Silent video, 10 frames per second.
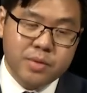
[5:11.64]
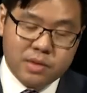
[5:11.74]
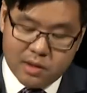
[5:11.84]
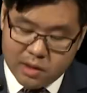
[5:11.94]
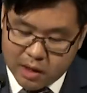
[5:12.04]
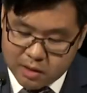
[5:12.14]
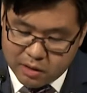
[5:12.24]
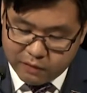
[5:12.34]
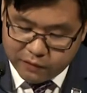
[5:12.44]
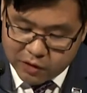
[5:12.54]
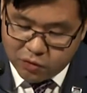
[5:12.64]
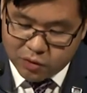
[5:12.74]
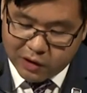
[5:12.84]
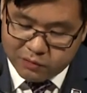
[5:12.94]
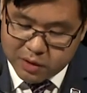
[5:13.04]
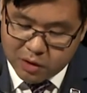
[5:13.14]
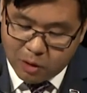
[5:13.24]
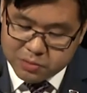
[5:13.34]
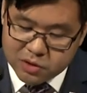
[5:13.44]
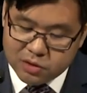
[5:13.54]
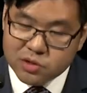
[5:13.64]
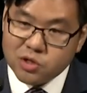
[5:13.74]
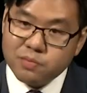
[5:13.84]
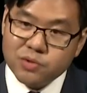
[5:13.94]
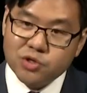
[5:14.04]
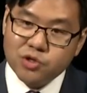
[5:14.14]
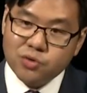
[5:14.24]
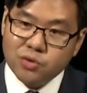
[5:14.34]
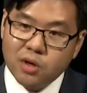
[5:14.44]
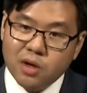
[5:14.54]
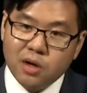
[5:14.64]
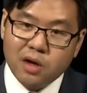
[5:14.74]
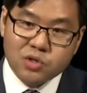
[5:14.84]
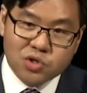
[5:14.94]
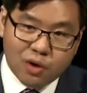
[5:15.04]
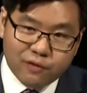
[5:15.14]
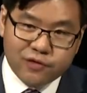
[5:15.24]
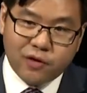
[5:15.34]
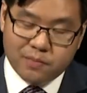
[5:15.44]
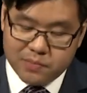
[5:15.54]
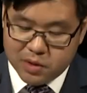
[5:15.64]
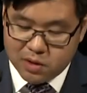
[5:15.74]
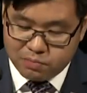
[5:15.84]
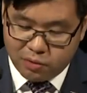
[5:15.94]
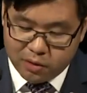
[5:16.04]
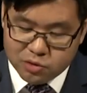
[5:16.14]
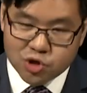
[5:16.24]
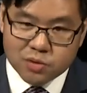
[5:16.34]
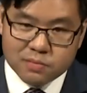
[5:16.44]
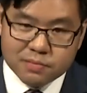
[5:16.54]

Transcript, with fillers: the then federal government opted to pursue a softer approach,